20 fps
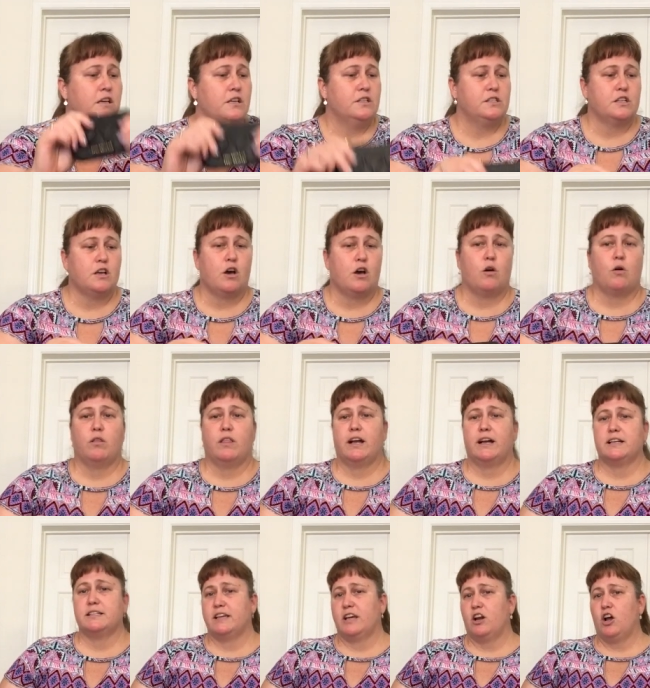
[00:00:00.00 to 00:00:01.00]
So like
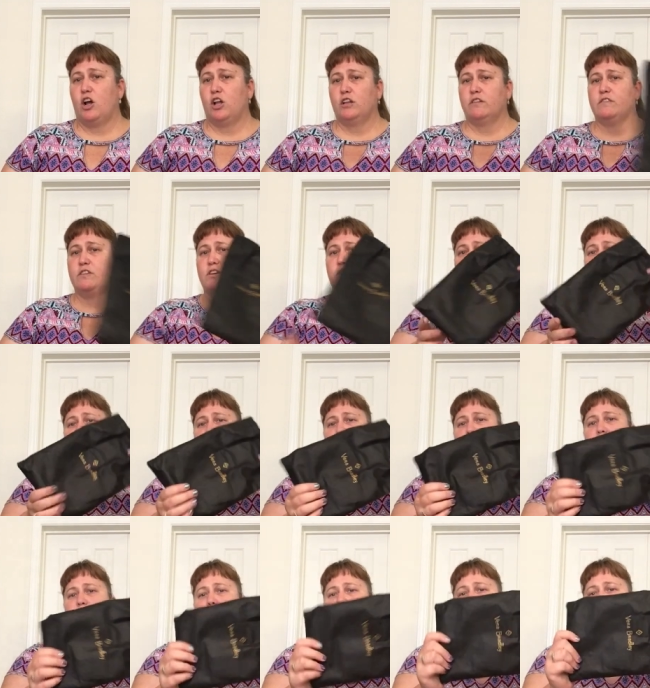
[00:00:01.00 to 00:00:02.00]
I said, all of those
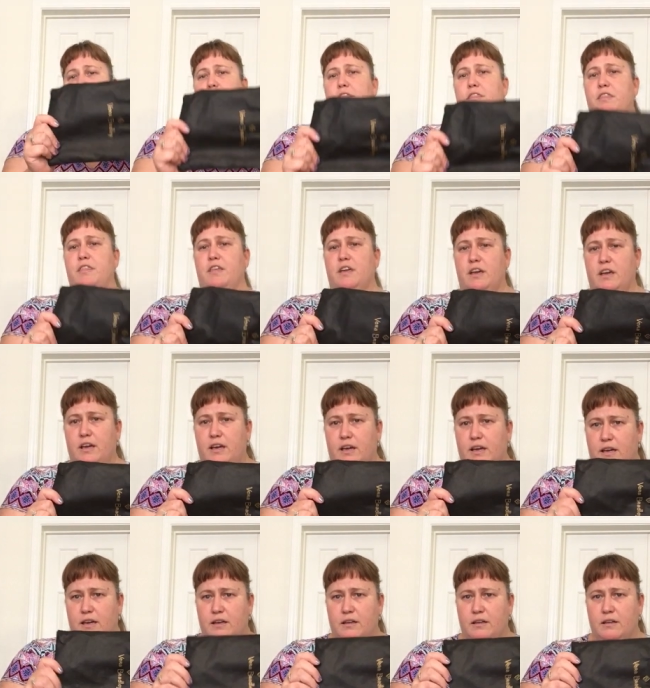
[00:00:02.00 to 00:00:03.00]
come with
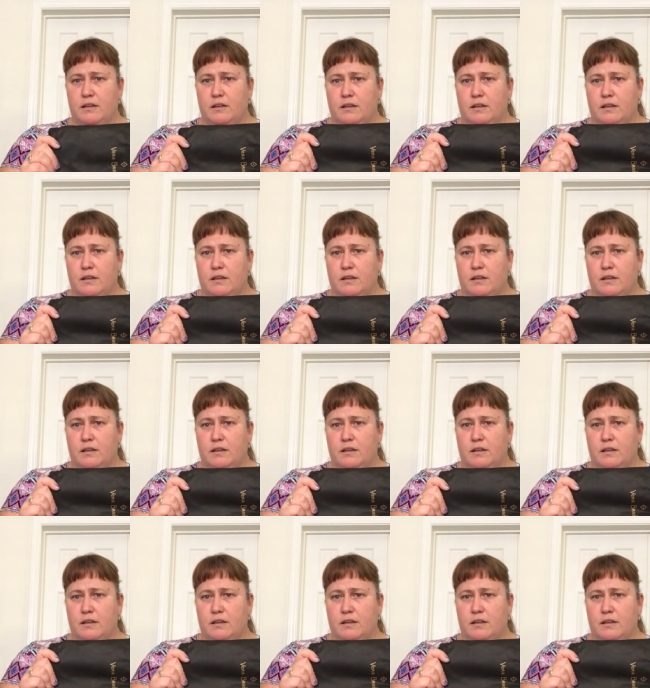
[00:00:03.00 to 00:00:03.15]
a